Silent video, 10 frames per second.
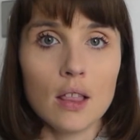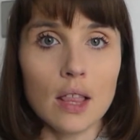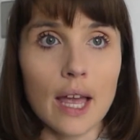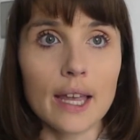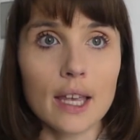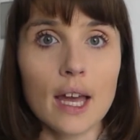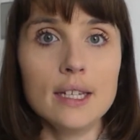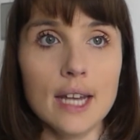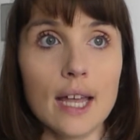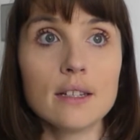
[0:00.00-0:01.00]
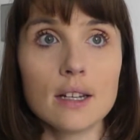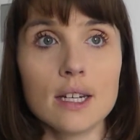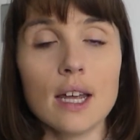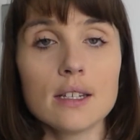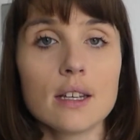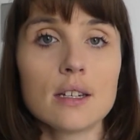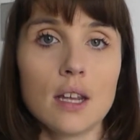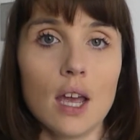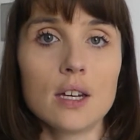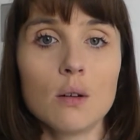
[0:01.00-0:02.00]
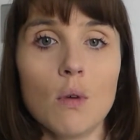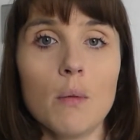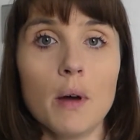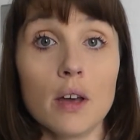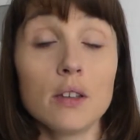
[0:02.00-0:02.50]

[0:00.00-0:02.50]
like a dancer to get into WAAPA.